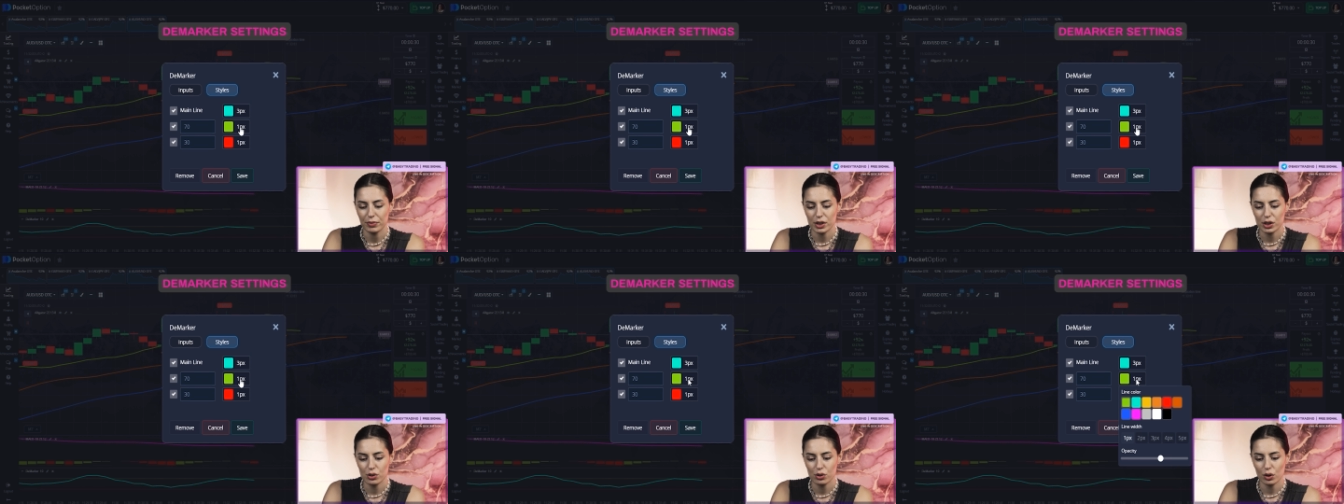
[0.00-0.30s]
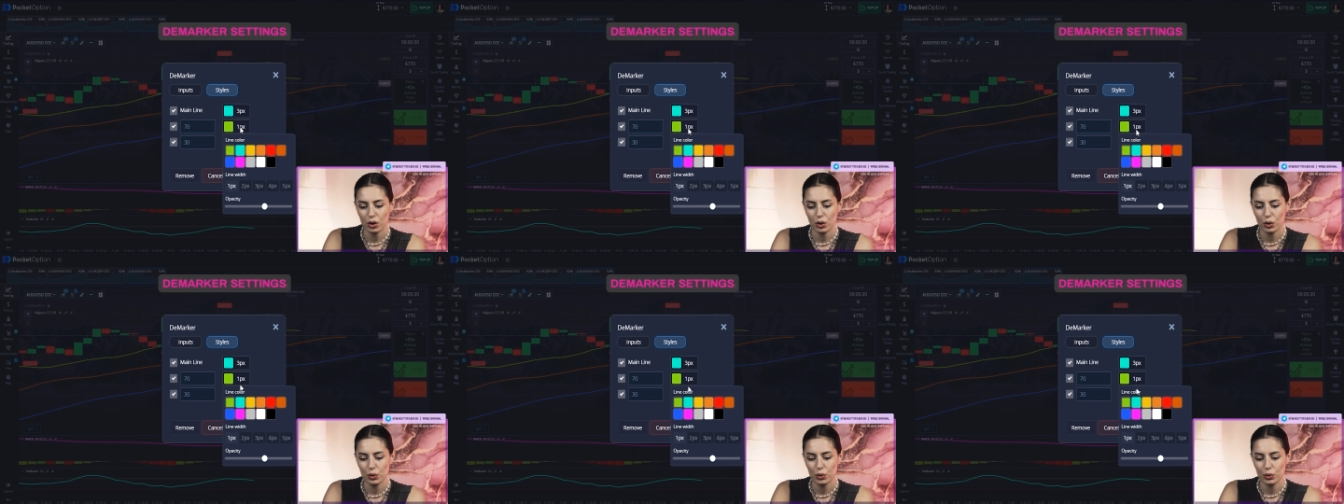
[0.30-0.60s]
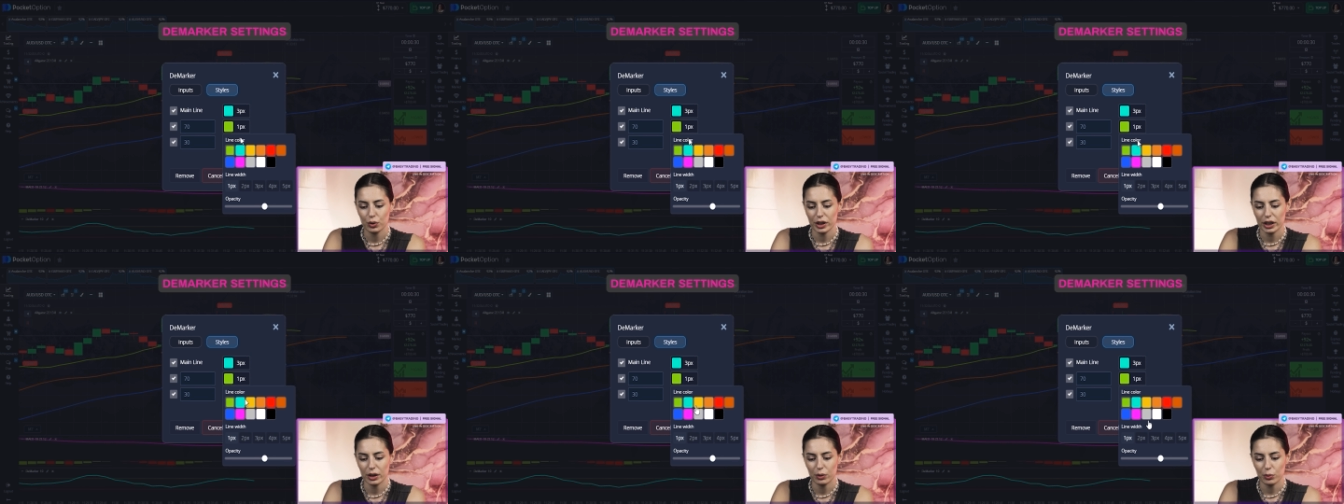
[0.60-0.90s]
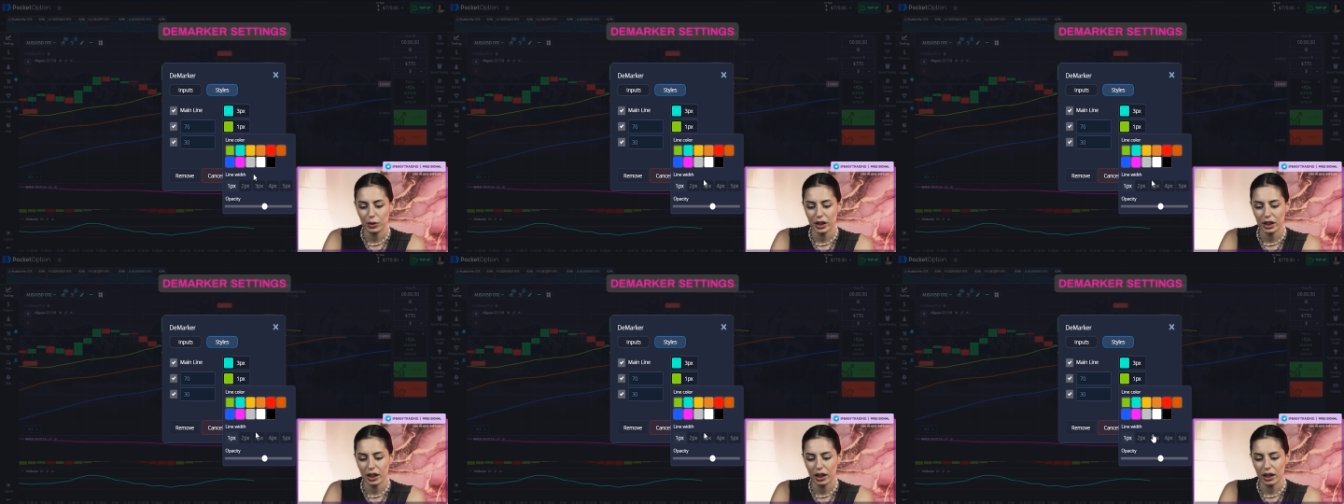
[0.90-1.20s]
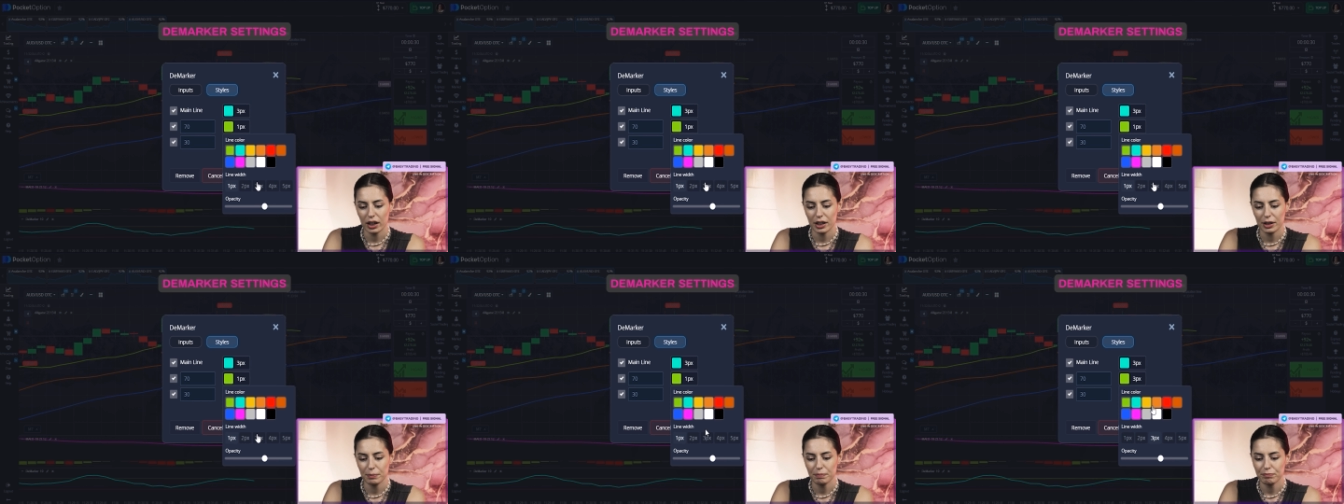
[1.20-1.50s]
So here we
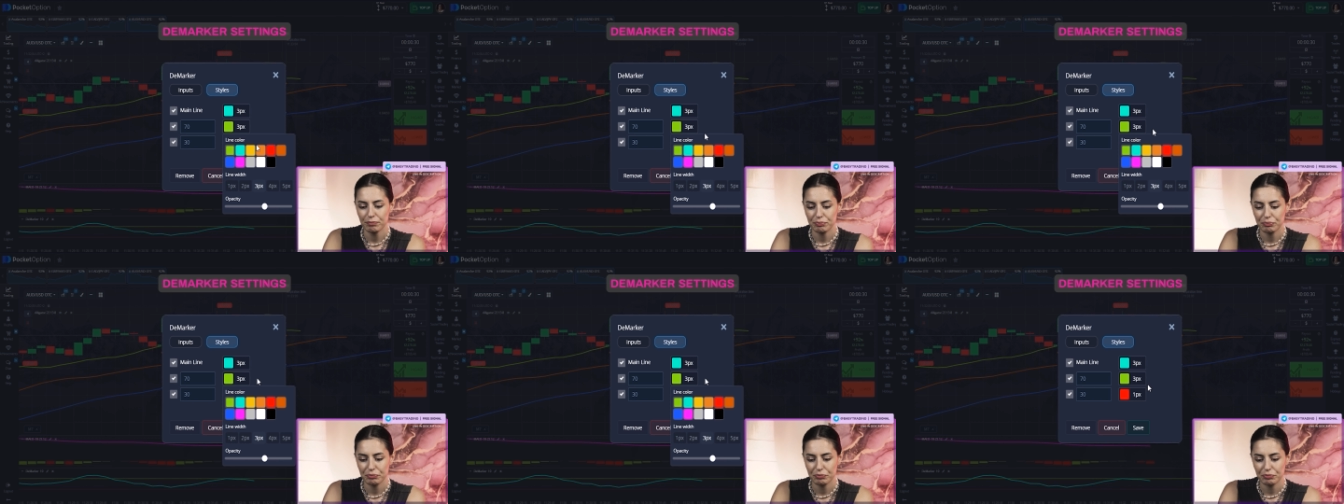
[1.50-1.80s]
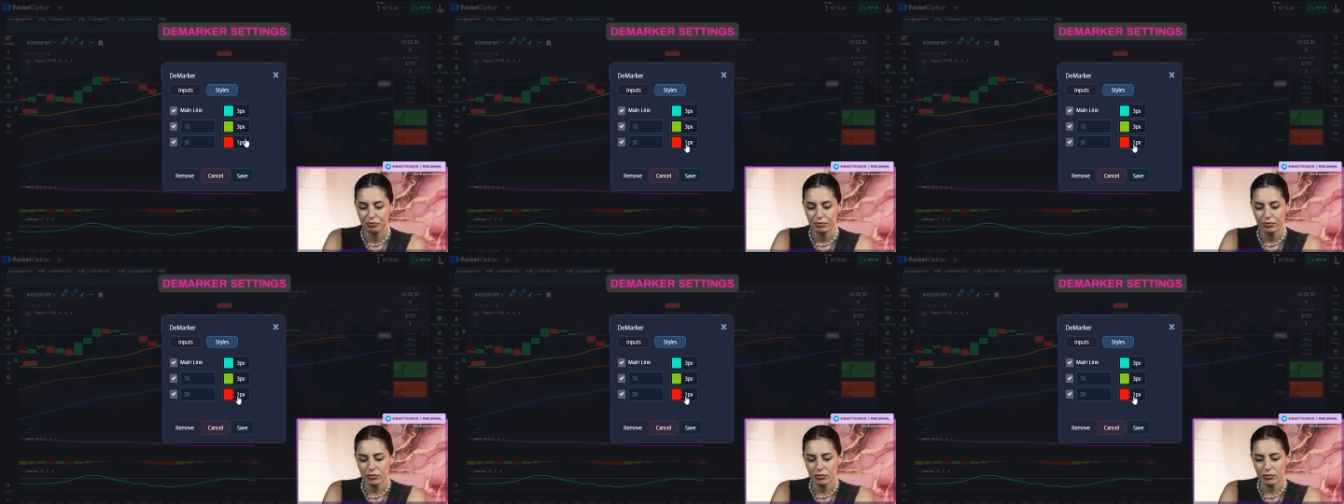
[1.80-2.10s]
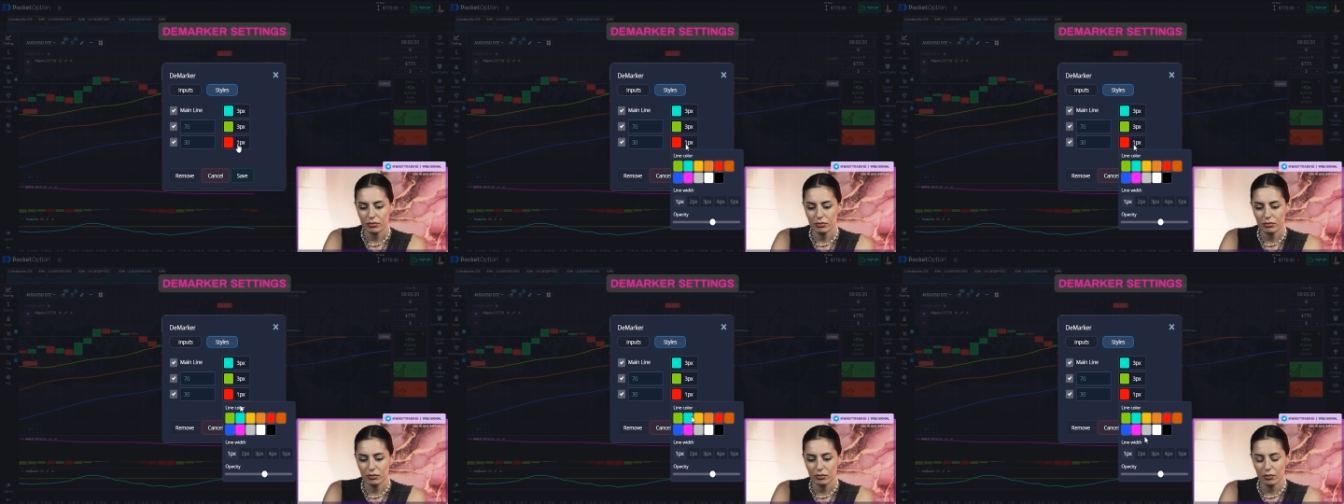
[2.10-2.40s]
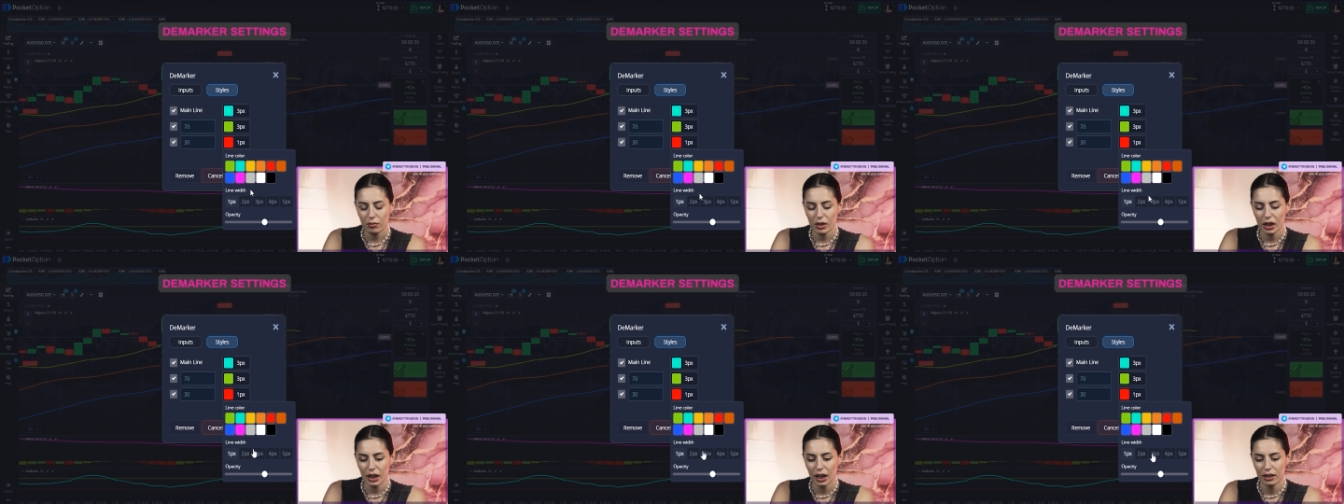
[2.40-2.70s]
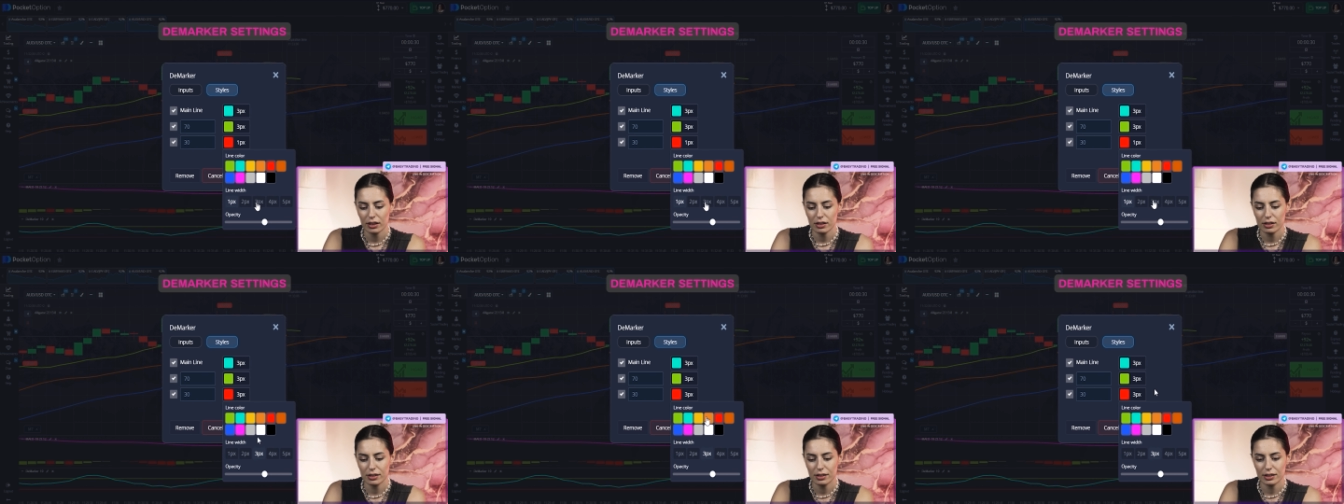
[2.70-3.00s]
are.
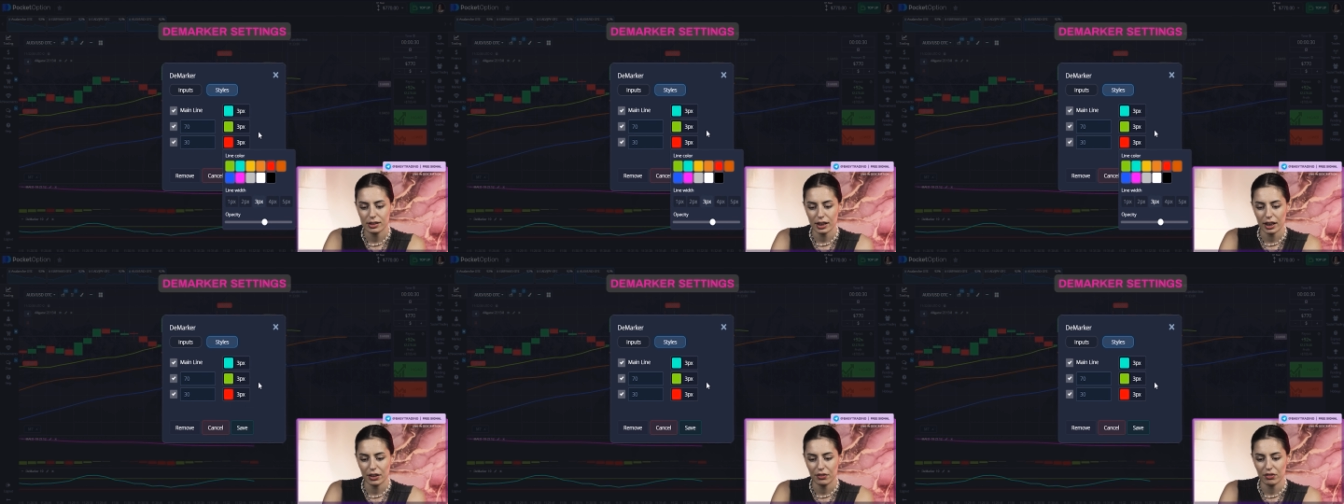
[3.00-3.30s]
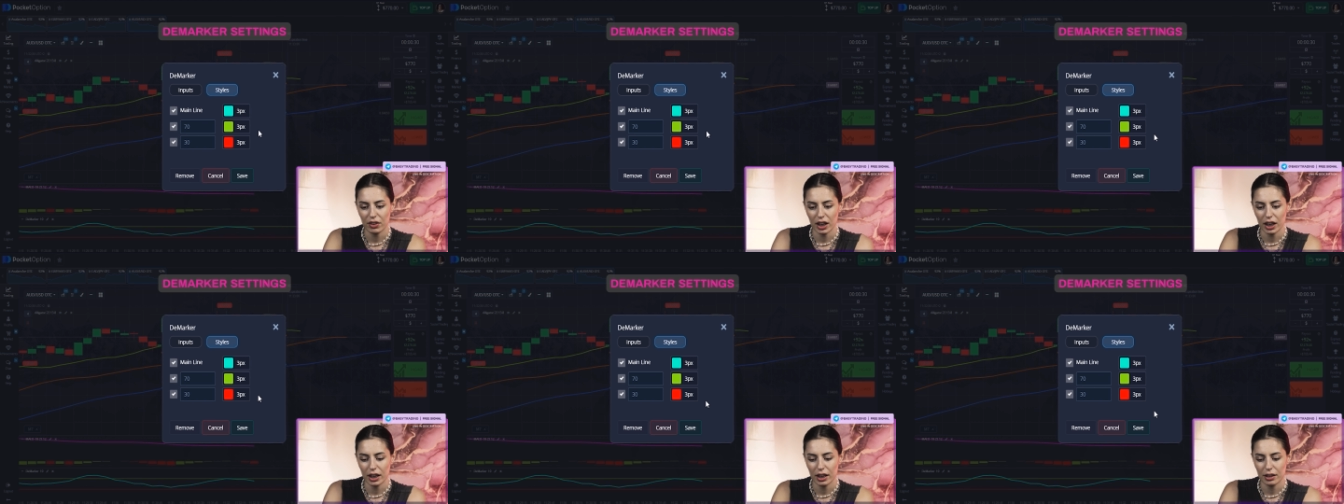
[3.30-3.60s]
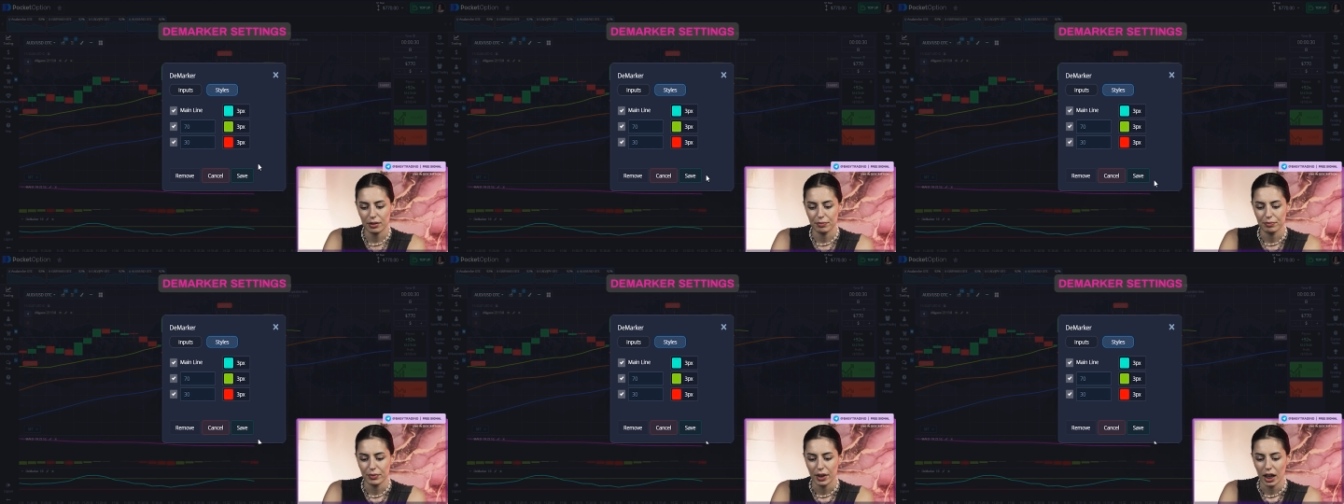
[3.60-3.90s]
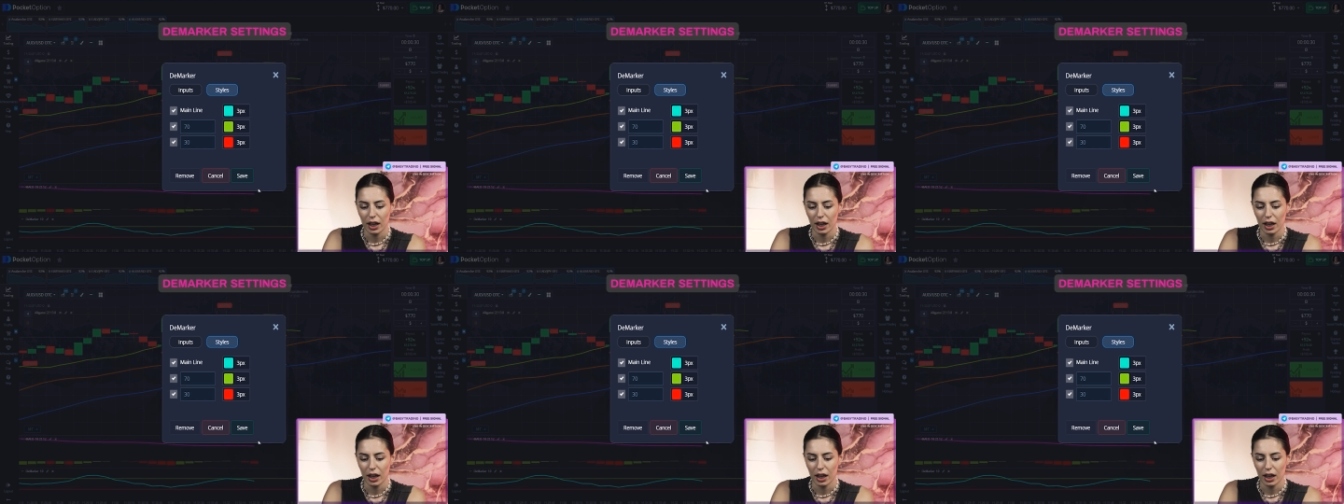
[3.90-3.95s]
Save that.